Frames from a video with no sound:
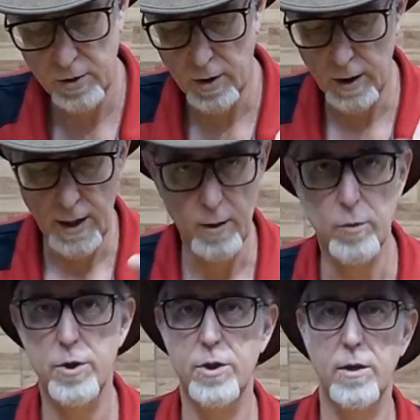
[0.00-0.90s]
thought I
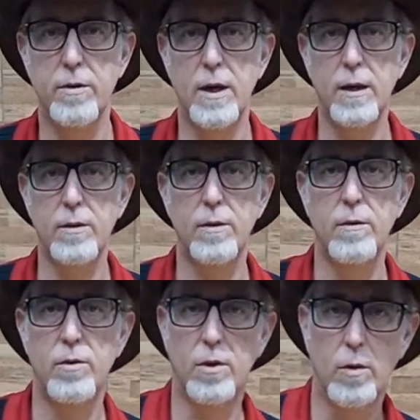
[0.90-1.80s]
would share that.
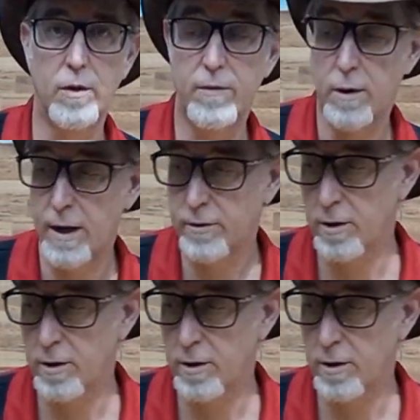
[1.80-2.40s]
So if you're out